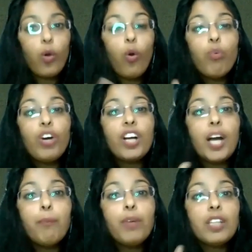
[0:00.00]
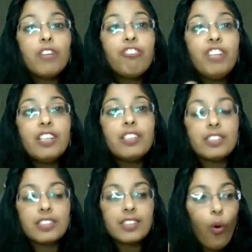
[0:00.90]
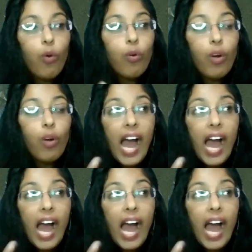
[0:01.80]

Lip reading: overcome the fears, or